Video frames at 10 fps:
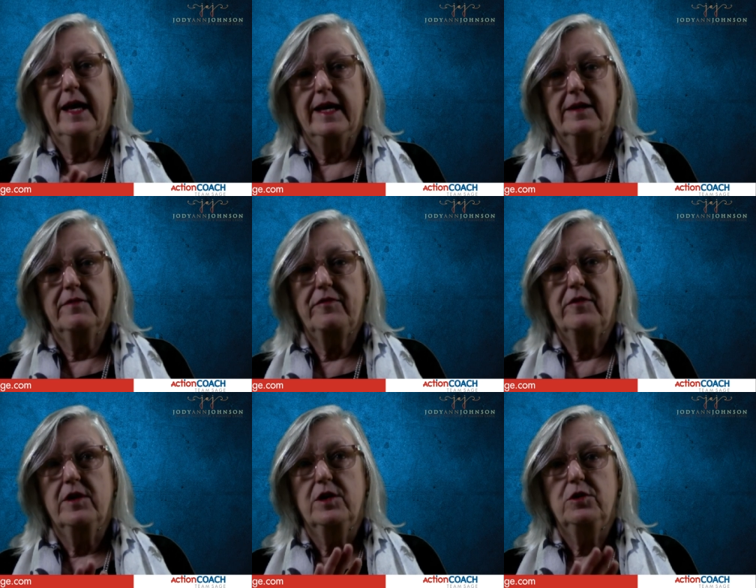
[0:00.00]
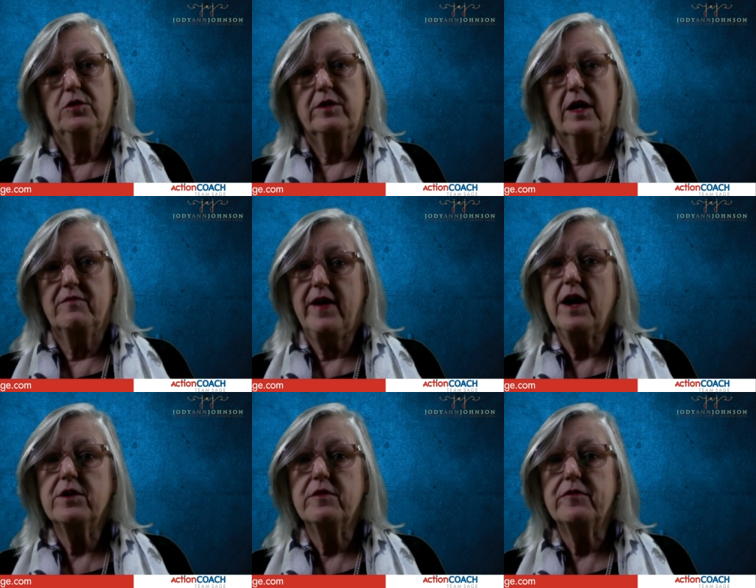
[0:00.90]
And if you got
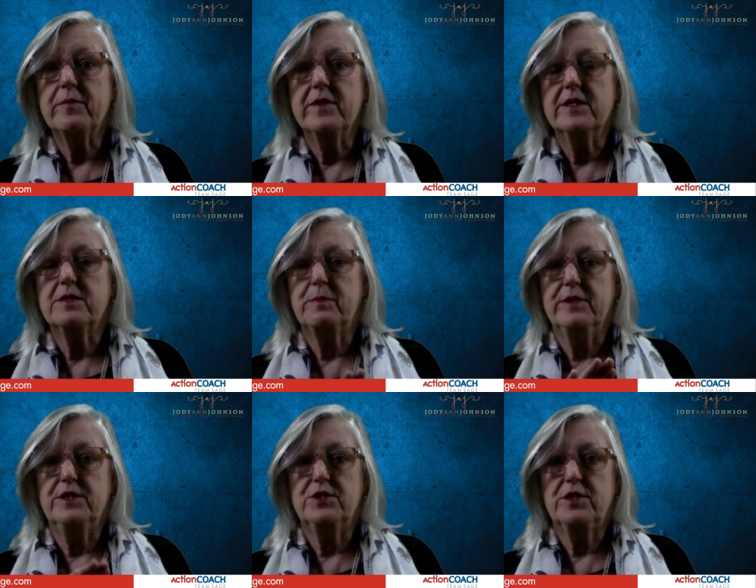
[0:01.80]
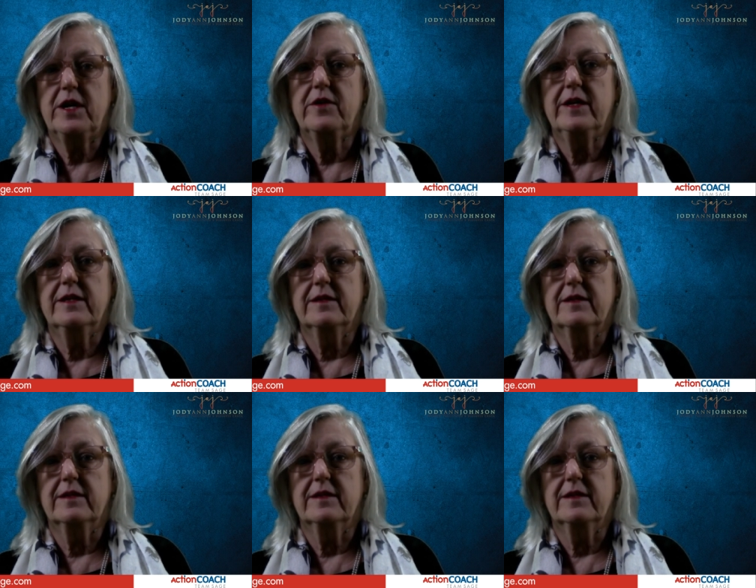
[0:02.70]
value from this, please share it,